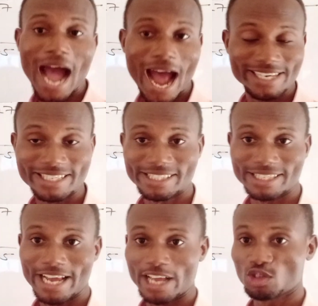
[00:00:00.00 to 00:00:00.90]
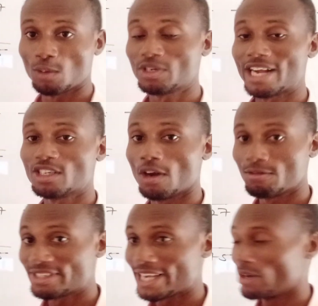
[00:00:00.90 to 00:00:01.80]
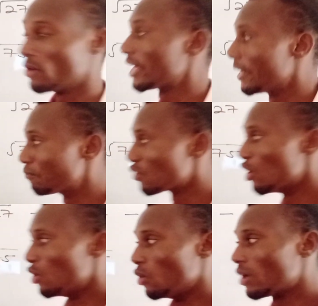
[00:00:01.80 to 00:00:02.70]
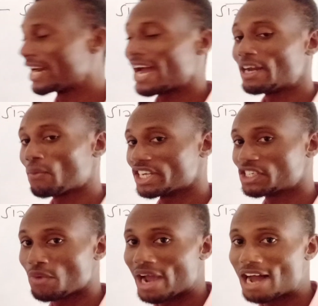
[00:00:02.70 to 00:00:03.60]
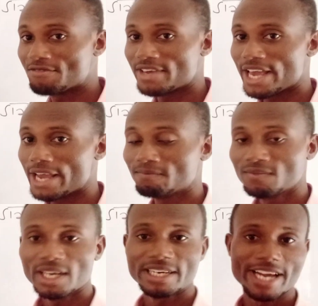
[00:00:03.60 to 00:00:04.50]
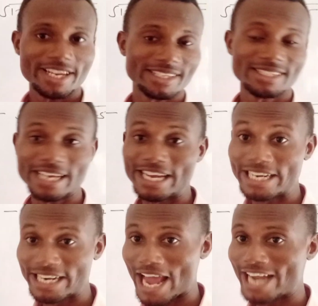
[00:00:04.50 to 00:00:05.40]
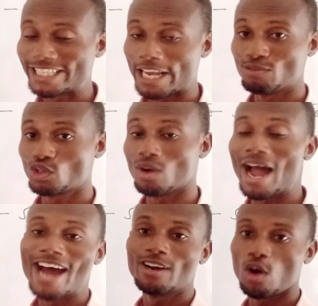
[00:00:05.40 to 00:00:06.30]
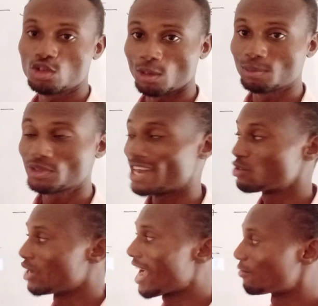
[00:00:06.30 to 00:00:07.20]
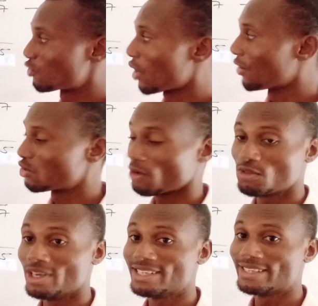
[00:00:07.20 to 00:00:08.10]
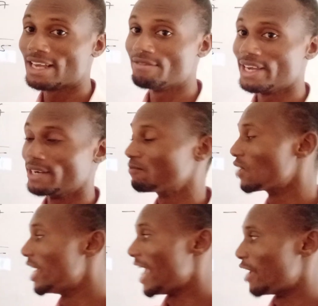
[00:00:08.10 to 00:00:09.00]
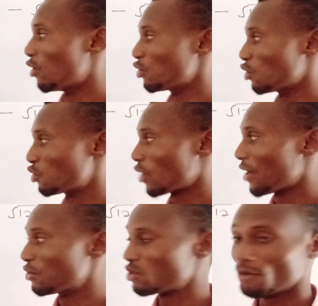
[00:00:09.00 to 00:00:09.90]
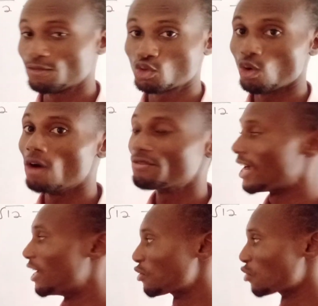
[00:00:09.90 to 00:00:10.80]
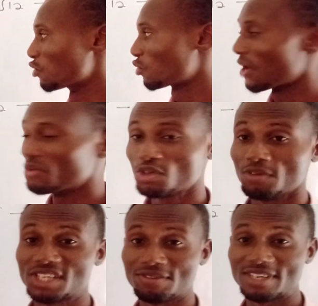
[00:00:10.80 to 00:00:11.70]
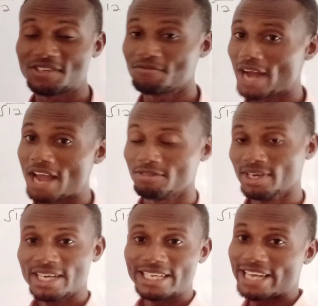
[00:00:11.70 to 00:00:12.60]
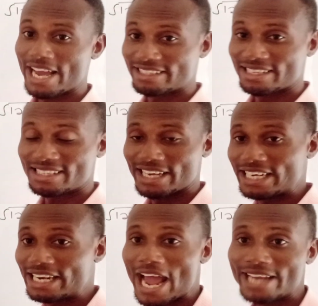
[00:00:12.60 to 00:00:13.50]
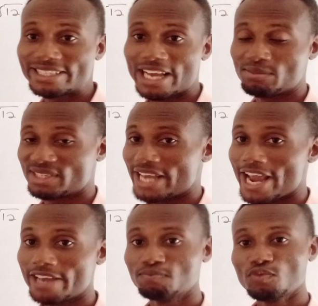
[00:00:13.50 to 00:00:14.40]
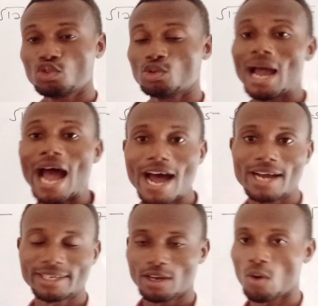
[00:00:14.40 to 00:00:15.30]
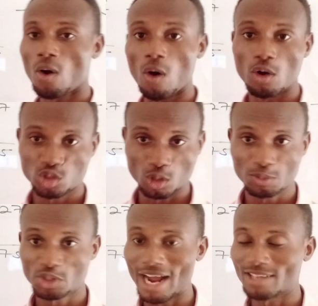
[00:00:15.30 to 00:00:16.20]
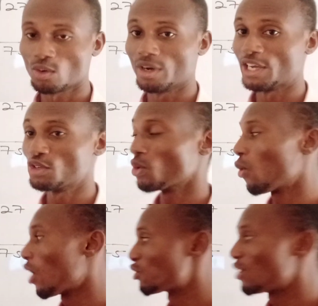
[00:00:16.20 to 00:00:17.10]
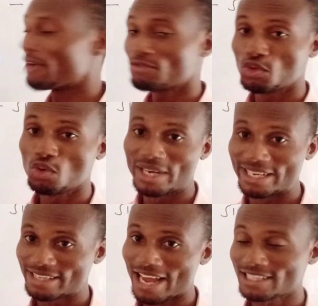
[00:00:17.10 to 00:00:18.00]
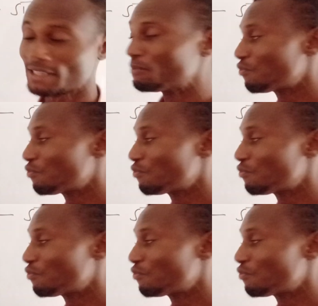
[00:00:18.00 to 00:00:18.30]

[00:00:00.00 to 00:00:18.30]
addition and subtraction of said. Okay, looking at the question we have here, there isn't any like terms to add or subtract. We have square root of 27 and also square root of 12 and also square root of 75. There isn't any like terms there to add or subtract. Okay, so what we have to do is that